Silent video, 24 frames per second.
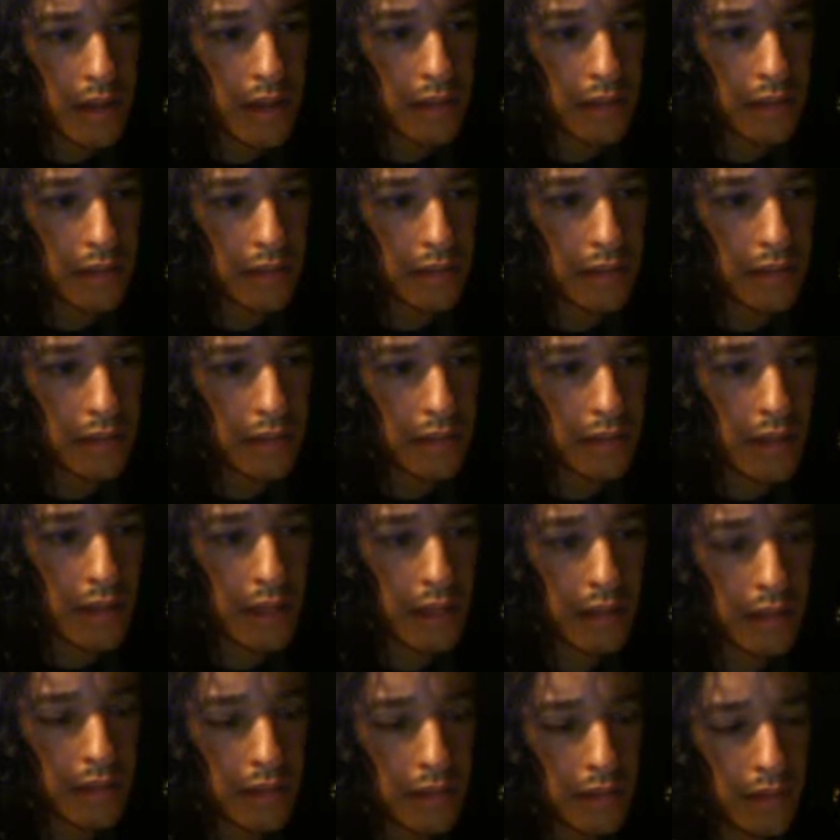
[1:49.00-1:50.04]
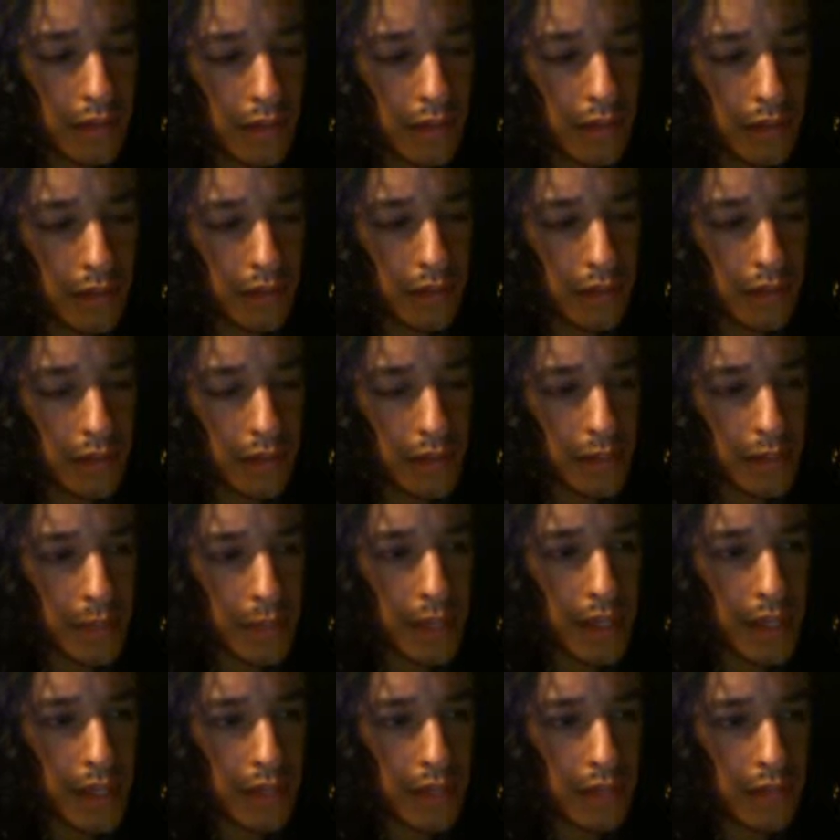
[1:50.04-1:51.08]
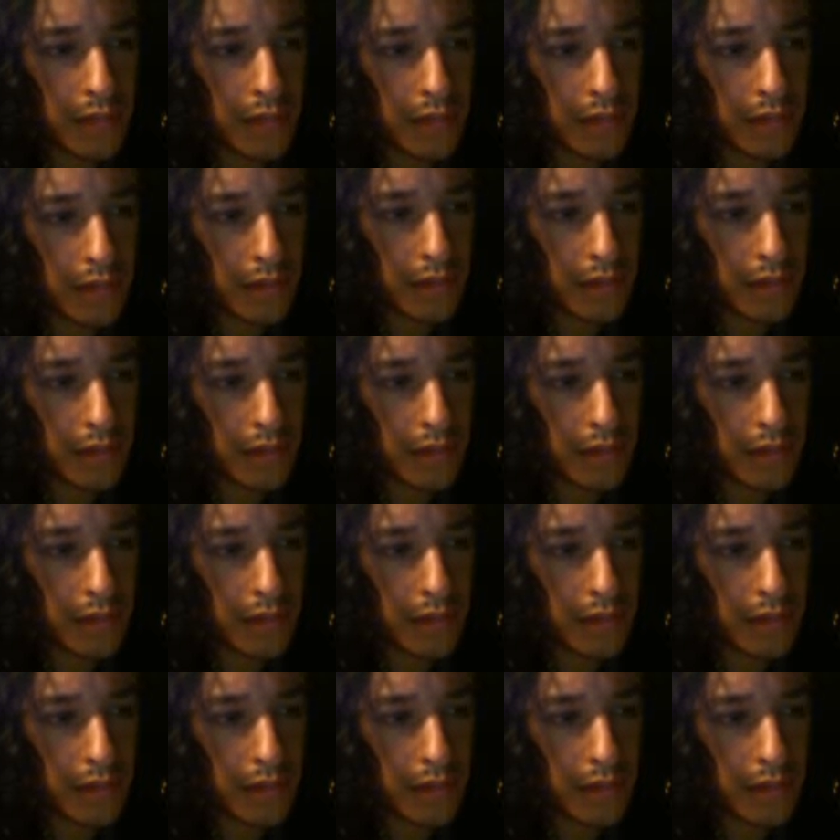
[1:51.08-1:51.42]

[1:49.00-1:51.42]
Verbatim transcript: it's that they're you know speaking